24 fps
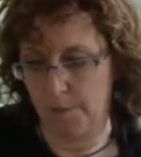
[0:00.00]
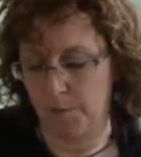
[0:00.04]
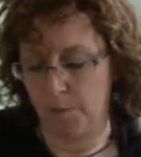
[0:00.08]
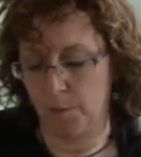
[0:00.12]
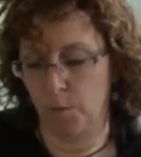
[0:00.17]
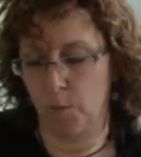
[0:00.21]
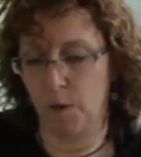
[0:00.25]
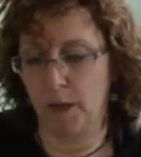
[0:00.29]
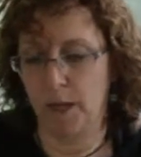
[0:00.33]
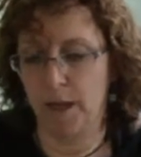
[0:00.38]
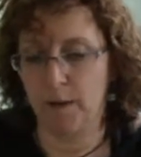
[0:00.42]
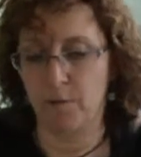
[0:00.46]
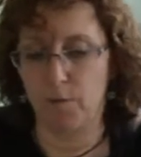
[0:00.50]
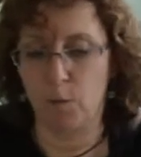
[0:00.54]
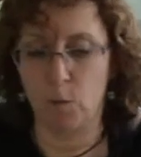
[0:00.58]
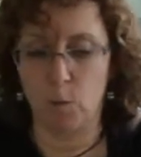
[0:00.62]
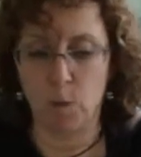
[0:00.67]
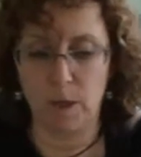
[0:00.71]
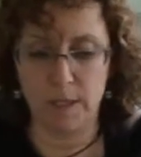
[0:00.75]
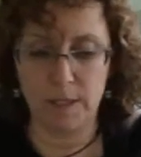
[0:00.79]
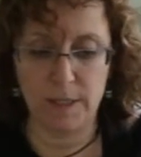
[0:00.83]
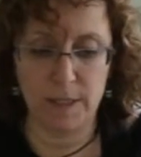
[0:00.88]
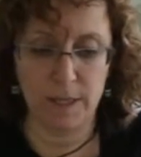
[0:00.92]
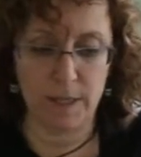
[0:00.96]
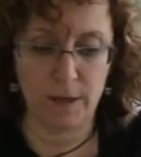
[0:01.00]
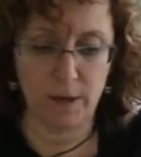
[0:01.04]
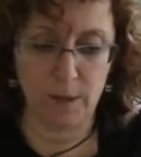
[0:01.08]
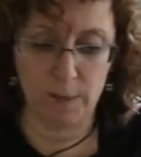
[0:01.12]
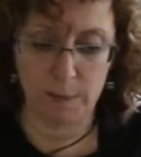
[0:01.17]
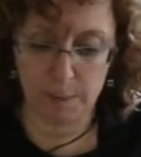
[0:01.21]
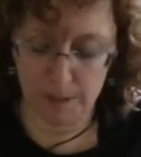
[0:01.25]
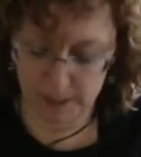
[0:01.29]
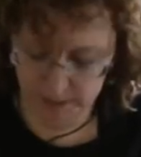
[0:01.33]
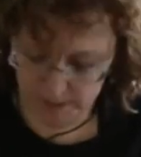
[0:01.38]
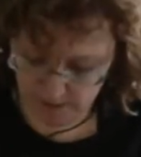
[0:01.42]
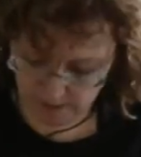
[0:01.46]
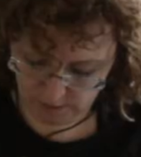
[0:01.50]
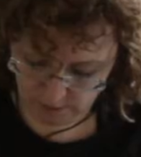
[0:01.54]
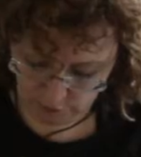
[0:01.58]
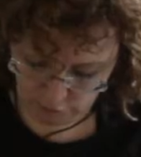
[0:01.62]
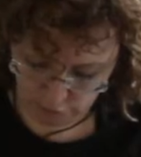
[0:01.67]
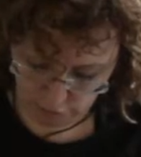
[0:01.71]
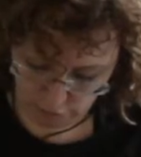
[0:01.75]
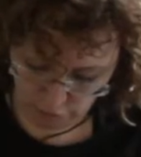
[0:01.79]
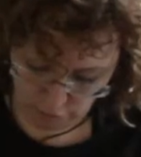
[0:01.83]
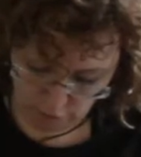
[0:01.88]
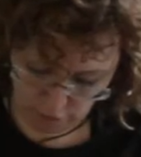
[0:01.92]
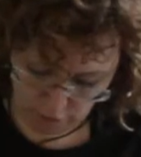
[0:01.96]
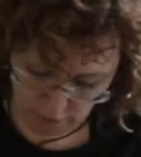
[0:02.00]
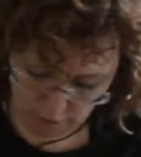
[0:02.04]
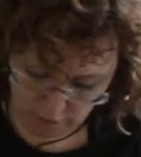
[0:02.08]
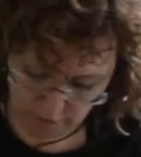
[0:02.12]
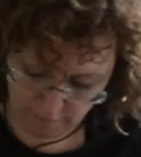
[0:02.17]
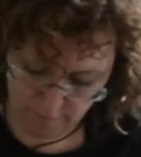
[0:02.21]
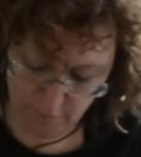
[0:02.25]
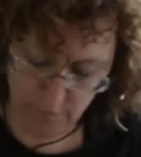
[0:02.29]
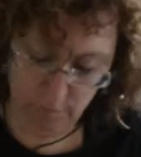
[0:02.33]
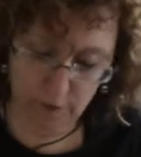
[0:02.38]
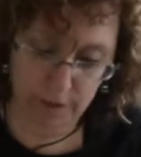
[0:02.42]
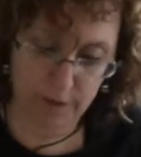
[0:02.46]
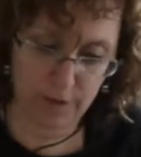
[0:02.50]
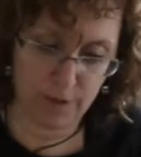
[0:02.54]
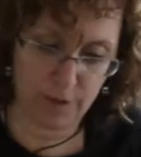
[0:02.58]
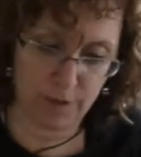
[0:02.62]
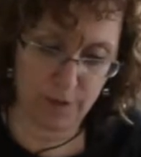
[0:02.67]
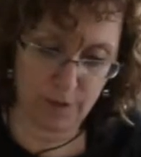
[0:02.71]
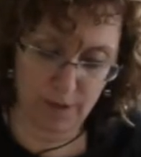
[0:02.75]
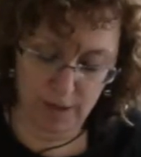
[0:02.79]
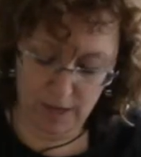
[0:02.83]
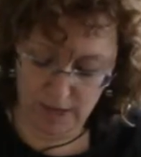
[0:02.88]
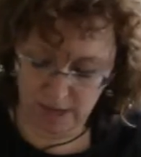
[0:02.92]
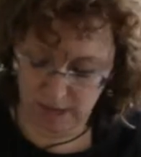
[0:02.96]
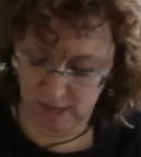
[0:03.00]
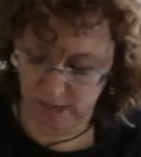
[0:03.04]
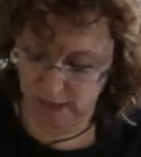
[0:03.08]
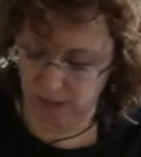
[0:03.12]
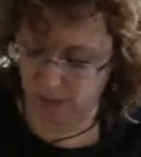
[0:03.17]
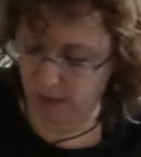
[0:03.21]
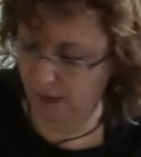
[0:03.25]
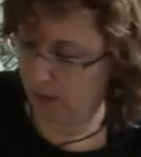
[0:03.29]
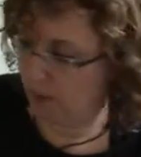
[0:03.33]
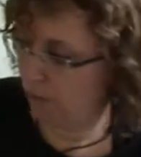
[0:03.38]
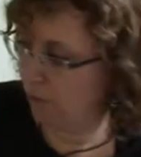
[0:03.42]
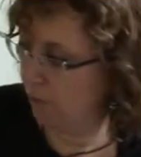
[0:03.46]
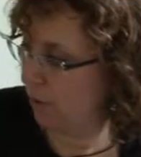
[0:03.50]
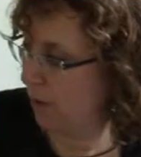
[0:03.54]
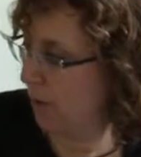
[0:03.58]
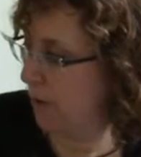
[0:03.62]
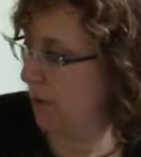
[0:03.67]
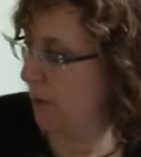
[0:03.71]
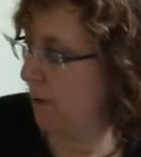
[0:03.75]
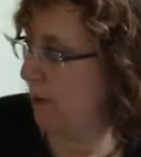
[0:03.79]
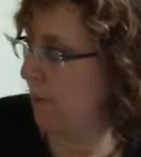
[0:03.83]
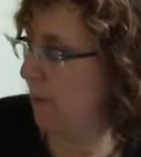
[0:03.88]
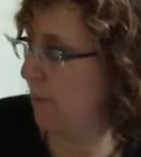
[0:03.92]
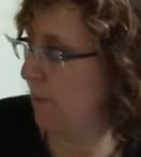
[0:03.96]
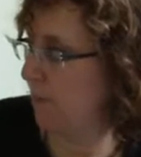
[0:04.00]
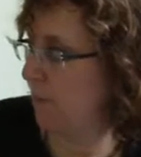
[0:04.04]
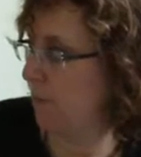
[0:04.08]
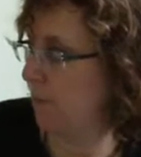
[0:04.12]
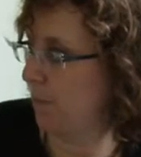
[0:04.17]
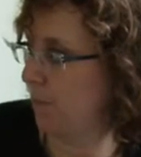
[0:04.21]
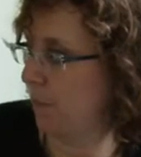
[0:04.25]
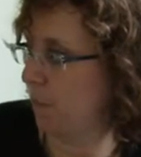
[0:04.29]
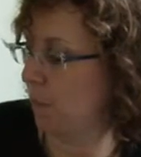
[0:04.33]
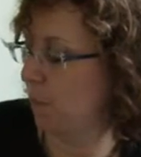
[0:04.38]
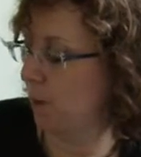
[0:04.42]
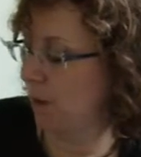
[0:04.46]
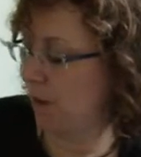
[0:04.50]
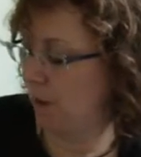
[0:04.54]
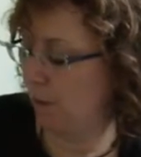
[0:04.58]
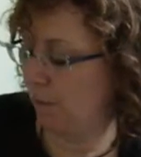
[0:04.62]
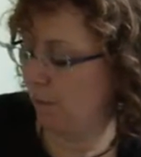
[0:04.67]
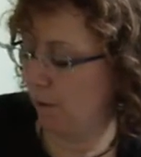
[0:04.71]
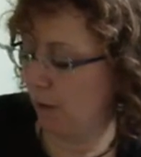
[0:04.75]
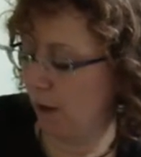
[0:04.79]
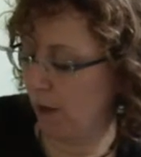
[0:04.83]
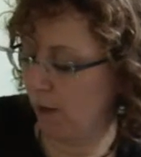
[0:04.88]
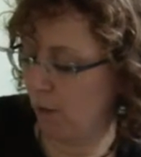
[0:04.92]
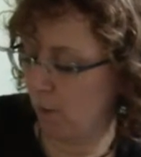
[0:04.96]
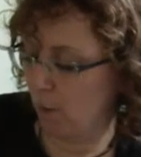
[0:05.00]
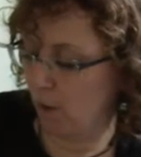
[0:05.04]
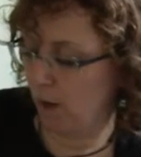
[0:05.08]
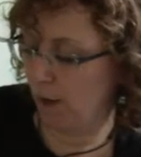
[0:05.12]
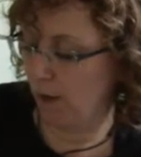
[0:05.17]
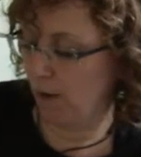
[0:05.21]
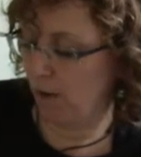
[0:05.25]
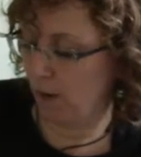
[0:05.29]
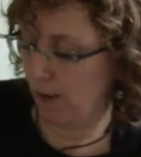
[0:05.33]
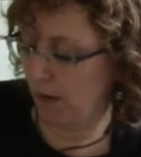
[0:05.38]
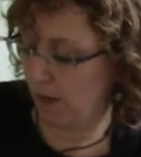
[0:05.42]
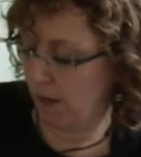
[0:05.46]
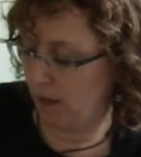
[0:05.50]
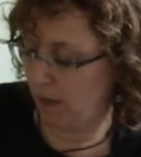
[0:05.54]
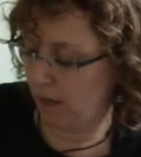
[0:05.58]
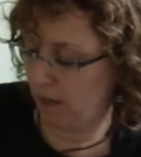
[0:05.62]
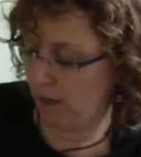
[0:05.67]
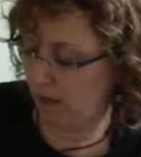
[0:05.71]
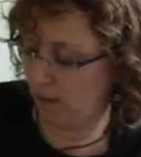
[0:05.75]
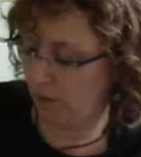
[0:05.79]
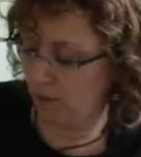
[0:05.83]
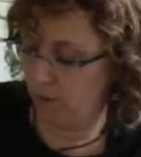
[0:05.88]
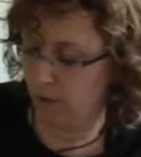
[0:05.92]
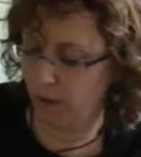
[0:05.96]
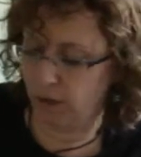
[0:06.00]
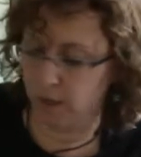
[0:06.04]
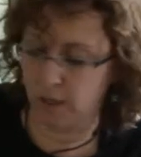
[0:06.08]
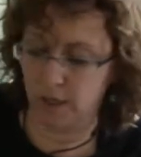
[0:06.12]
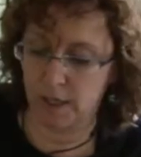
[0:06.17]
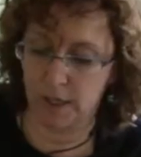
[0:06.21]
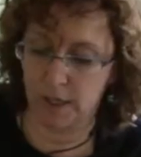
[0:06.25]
We have a 1 terabyte drive with 800, with Firewire 800 and